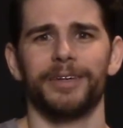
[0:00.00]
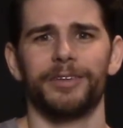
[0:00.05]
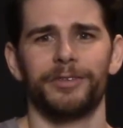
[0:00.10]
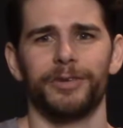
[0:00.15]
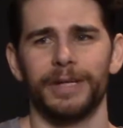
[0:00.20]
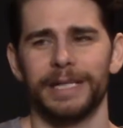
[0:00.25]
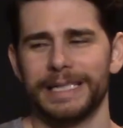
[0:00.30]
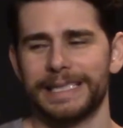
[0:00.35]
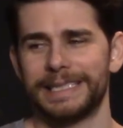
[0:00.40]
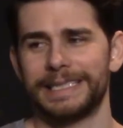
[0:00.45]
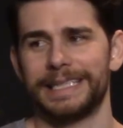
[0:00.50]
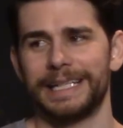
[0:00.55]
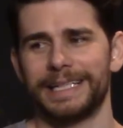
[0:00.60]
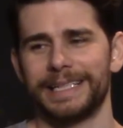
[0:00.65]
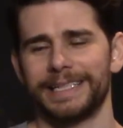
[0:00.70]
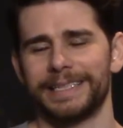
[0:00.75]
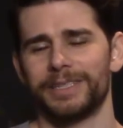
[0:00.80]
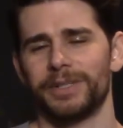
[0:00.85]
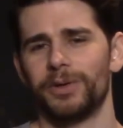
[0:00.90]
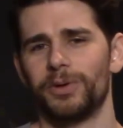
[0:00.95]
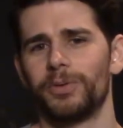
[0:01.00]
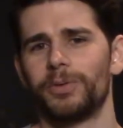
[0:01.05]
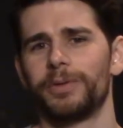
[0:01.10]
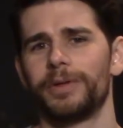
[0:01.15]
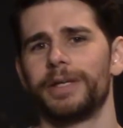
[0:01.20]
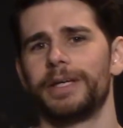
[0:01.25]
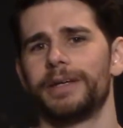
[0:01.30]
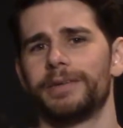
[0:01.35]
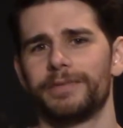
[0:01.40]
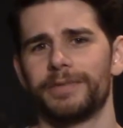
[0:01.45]
So I guess that is
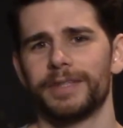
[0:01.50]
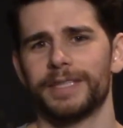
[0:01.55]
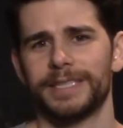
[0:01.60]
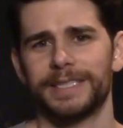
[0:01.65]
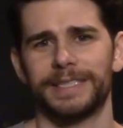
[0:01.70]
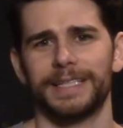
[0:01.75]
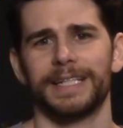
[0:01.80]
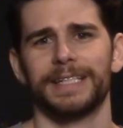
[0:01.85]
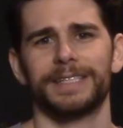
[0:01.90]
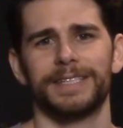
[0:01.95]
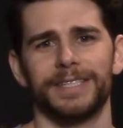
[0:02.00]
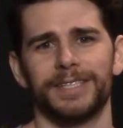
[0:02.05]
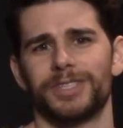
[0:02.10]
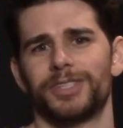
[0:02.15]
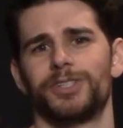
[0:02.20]
only if the sex is